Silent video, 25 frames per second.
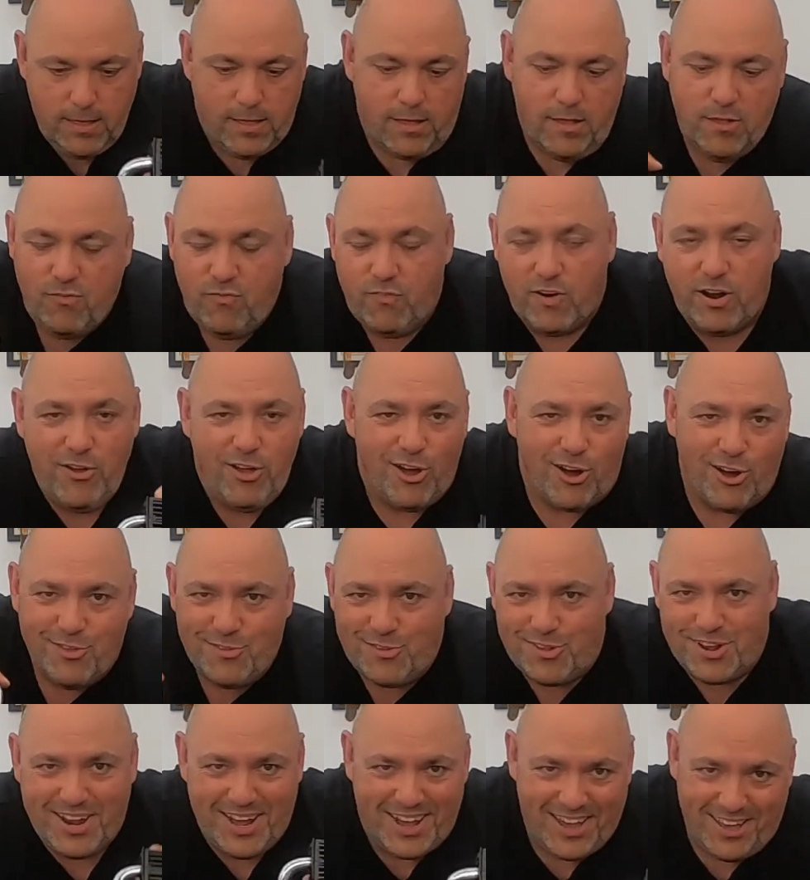It's very hot
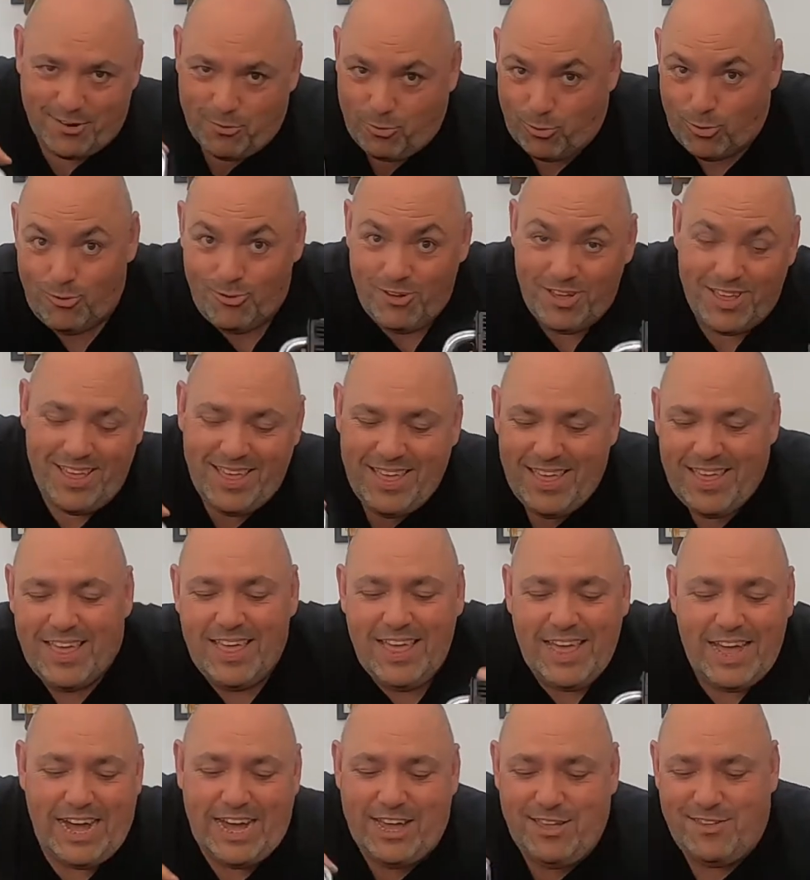today, I'm
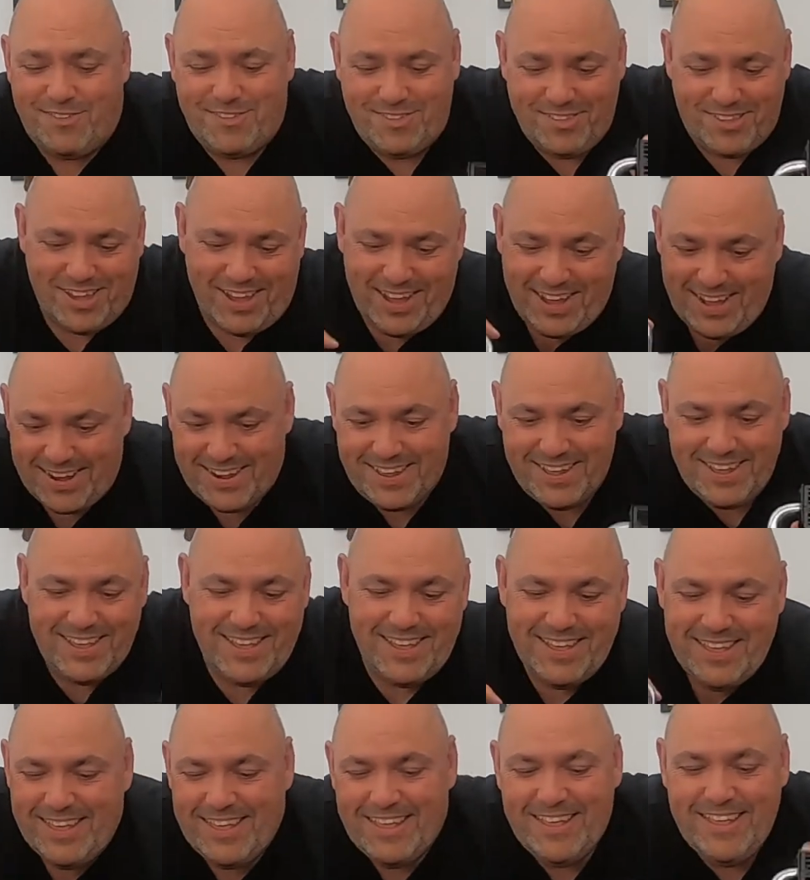hasten to add.
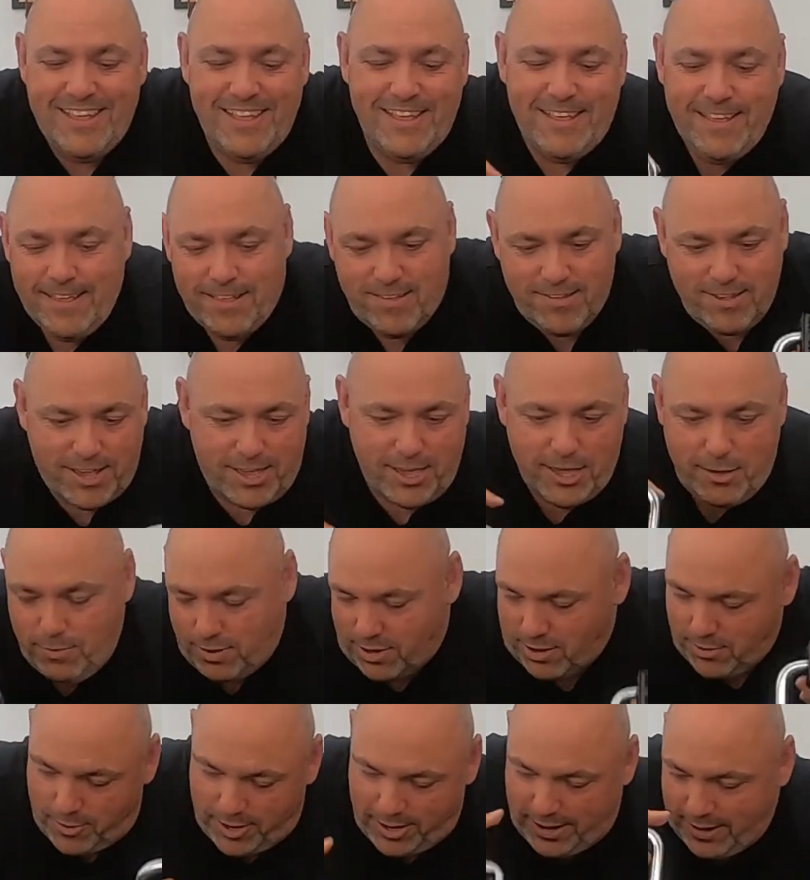So keep
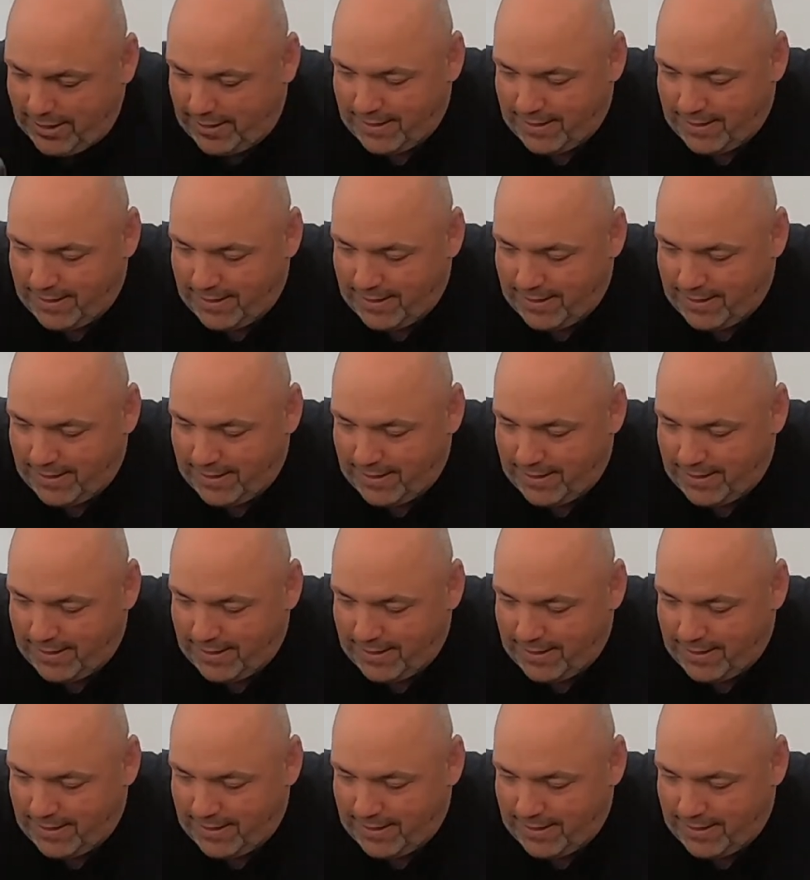going.